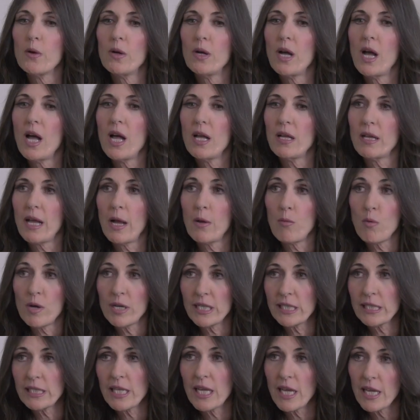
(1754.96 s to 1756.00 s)
I
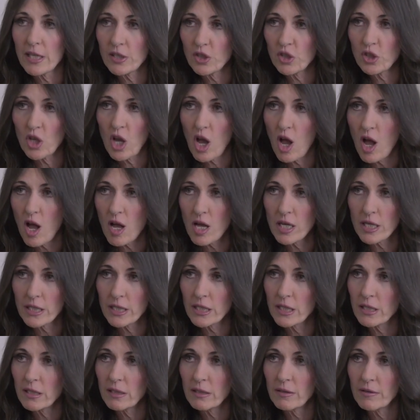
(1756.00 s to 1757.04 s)
want to touch
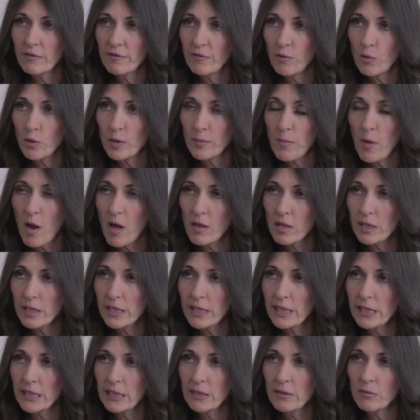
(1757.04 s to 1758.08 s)
on foreign policy